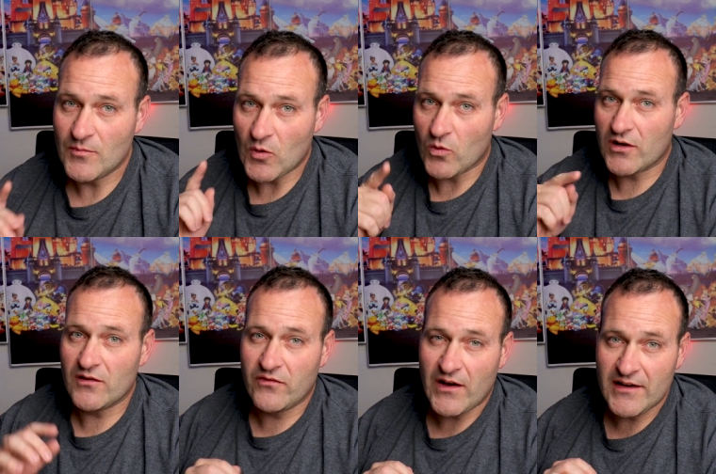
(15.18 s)
but we're
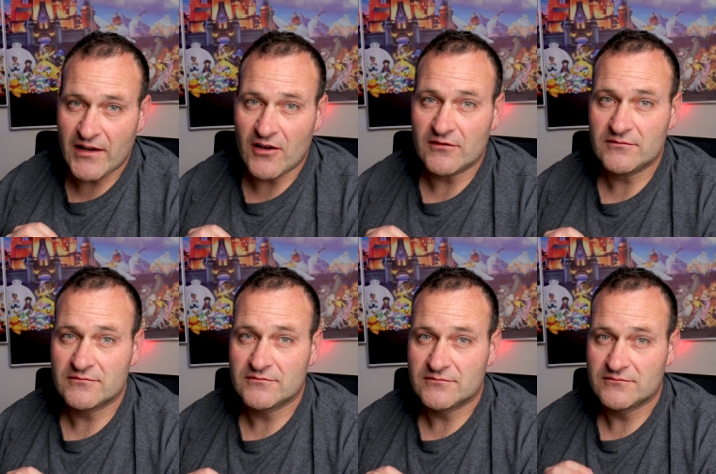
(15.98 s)
going to find out
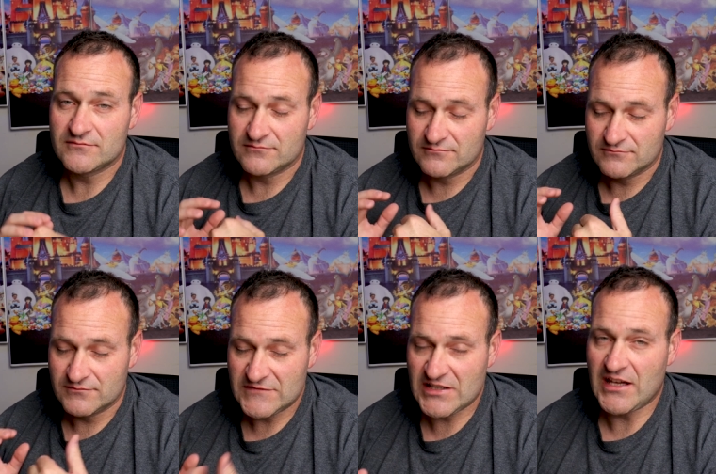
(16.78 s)

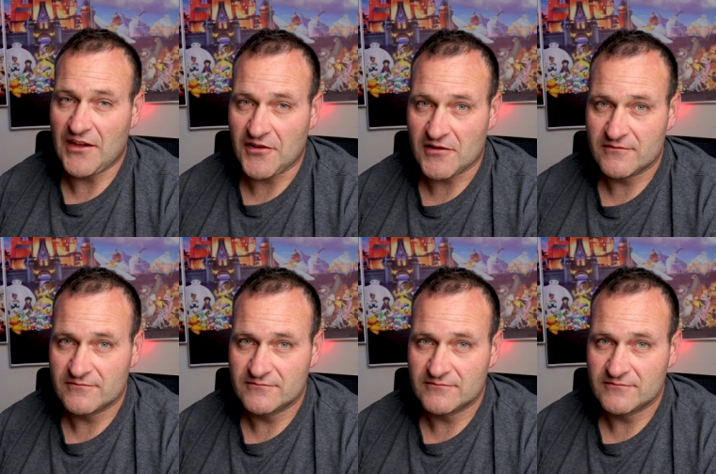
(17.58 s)
together.